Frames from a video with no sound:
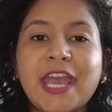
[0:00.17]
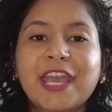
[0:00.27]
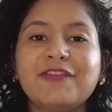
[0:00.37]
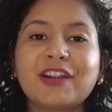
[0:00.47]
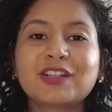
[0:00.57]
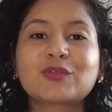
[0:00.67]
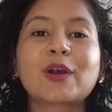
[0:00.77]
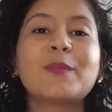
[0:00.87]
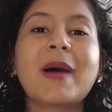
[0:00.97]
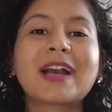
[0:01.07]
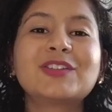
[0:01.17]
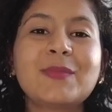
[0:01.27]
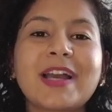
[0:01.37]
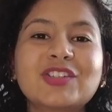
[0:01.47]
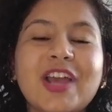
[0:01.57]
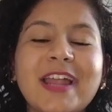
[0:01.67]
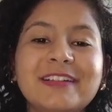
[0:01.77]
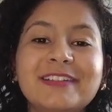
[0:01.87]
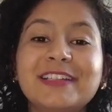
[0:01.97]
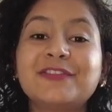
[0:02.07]
Hey friends, welcome back to my
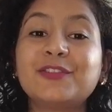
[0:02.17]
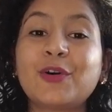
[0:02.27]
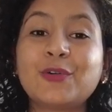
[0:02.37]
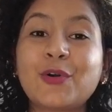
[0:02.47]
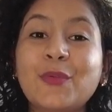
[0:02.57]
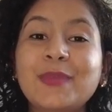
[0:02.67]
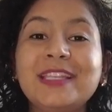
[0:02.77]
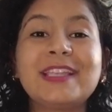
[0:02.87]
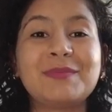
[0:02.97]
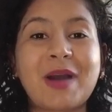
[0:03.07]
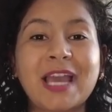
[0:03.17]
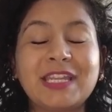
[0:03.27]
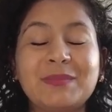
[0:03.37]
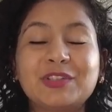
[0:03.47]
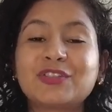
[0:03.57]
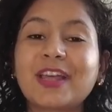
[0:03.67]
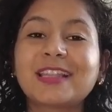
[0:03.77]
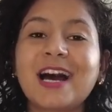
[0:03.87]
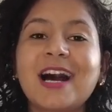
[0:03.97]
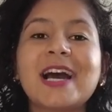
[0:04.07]
channel. If you don't know me, then my name is
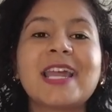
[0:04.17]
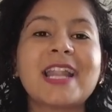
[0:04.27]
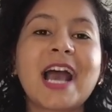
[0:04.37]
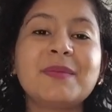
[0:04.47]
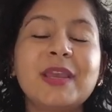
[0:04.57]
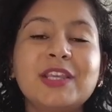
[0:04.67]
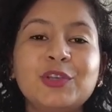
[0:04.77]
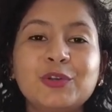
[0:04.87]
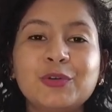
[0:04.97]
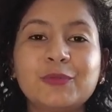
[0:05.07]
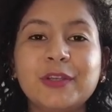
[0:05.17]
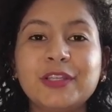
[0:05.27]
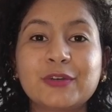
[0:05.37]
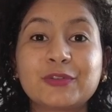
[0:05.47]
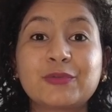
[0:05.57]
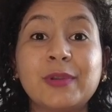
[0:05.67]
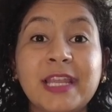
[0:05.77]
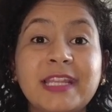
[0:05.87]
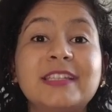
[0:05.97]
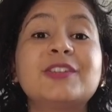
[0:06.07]
Shraddha and I make YouTube videos
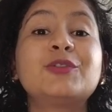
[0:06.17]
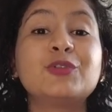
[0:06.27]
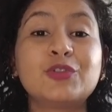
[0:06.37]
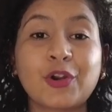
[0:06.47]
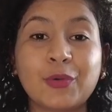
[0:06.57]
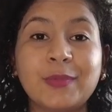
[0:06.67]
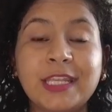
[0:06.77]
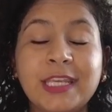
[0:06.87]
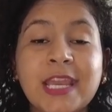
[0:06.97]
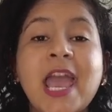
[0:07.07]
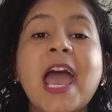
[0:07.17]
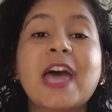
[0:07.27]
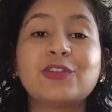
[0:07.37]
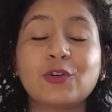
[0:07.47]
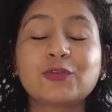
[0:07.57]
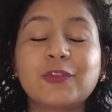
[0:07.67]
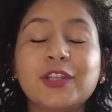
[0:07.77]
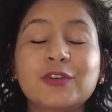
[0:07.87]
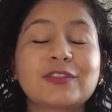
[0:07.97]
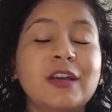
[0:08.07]
related to Germany. And those
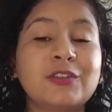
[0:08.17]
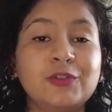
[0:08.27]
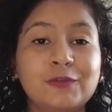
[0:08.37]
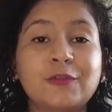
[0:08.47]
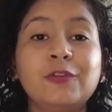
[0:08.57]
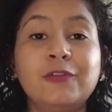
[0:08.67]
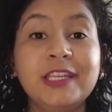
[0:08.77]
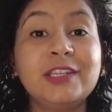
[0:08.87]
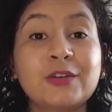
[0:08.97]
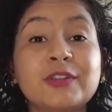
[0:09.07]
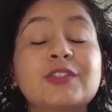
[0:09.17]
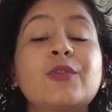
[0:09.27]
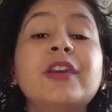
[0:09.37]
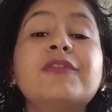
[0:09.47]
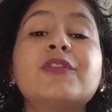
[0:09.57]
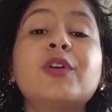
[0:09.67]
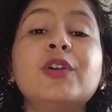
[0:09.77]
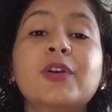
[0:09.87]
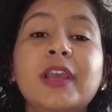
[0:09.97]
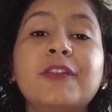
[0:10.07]
videos are useful videos. So if
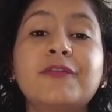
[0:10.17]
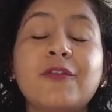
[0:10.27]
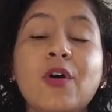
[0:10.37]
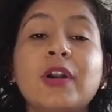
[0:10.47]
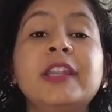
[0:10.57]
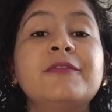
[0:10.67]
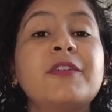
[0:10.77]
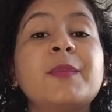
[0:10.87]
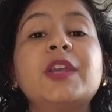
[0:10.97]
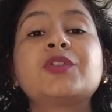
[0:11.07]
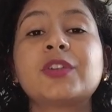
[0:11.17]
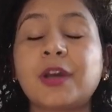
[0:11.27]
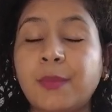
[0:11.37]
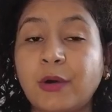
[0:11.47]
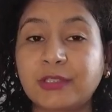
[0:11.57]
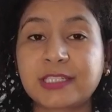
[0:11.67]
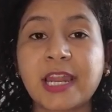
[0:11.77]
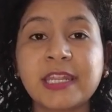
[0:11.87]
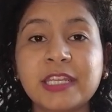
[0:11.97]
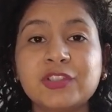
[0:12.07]
you're looking for information about
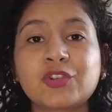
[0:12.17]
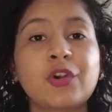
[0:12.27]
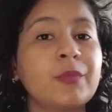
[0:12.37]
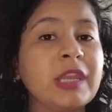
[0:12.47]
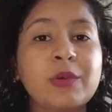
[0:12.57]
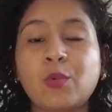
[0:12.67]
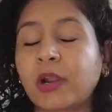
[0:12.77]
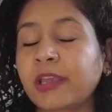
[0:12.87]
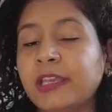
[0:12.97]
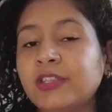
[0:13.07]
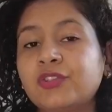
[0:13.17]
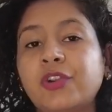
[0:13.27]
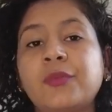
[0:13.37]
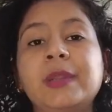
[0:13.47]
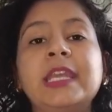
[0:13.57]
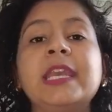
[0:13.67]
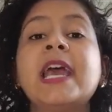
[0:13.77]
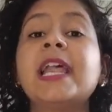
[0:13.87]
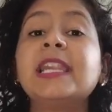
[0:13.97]
studying in Germany, working in Germany,